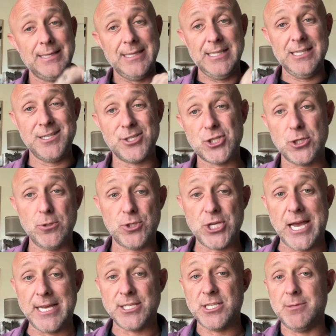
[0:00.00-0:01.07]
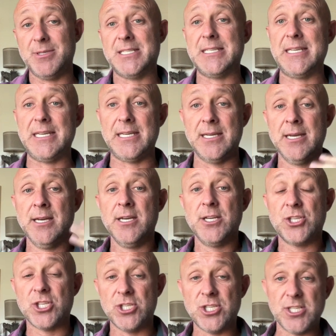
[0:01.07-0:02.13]
into ChatGPT
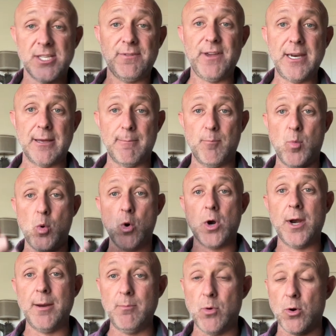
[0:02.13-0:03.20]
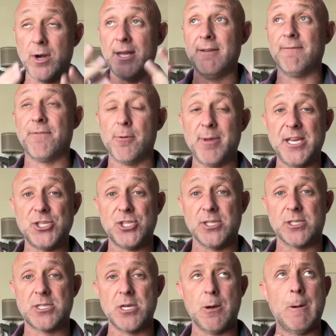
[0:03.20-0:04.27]
to just feed it more and more
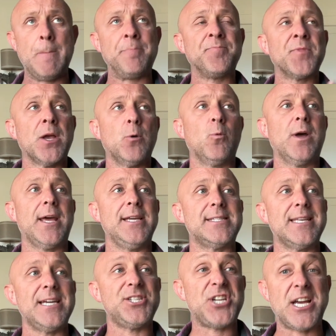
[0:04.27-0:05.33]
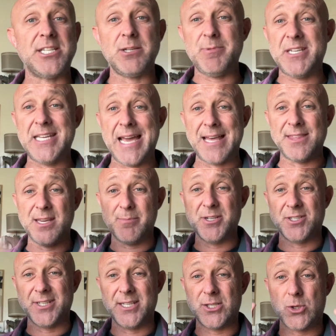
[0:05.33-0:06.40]
information. So when I said ChatGPT had the
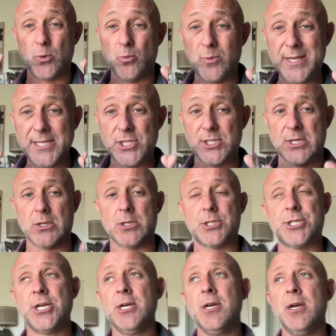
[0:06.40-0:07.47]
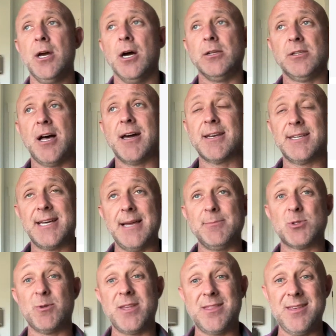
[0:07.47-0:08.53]
ability to research, a lot of
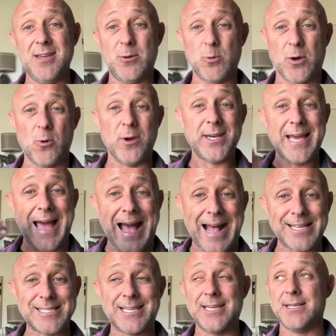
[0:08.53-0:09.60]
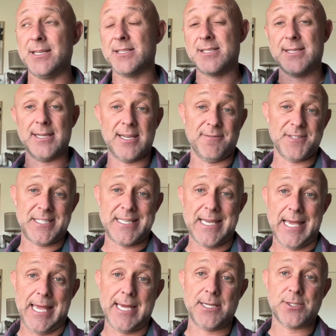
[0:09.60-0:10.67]
times we think we're going to ask it and it's going to give us
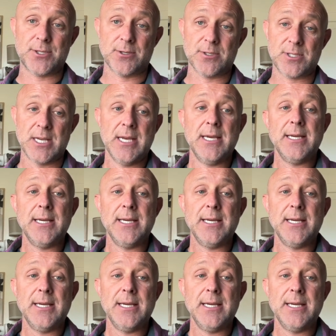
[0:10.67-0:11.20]
the answers.